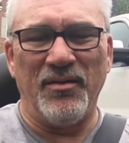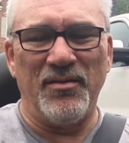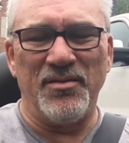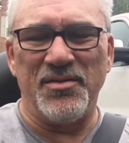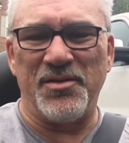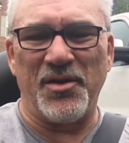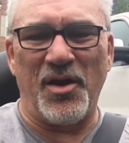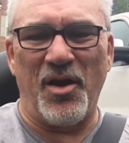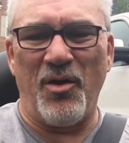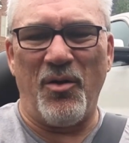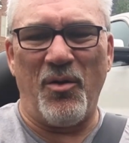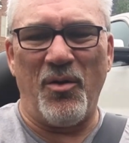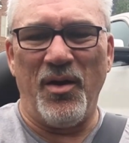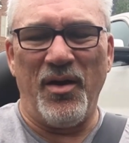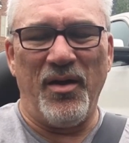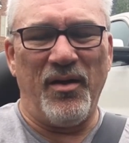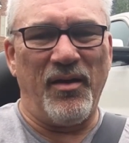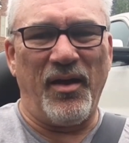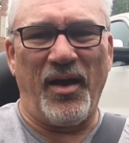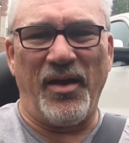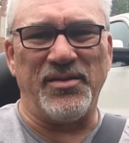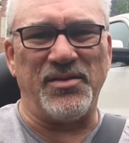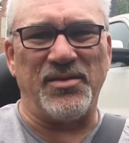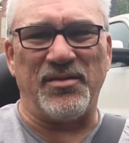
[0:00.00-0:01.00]
So
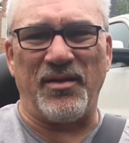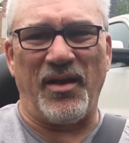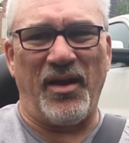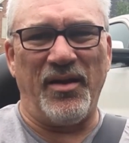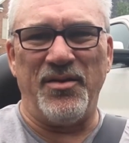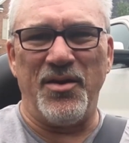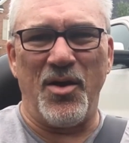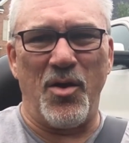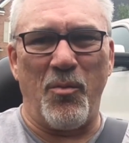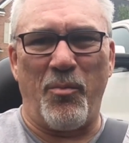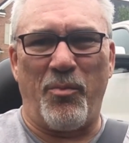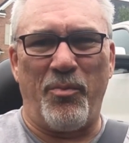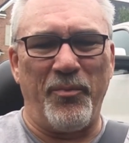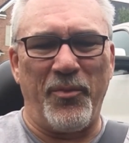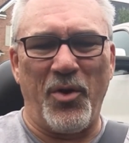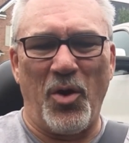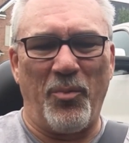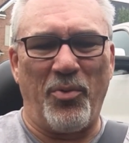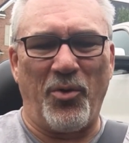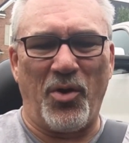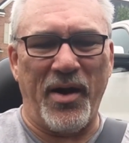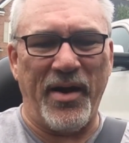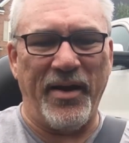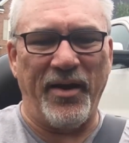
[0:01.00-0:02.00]
that's a
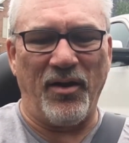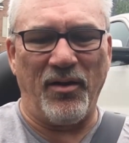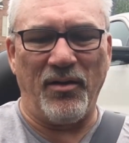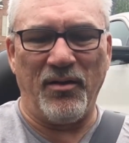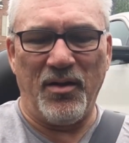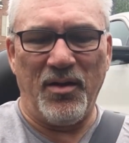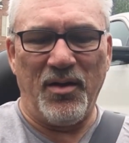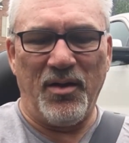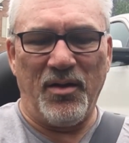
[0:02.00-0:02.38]
no-brainer.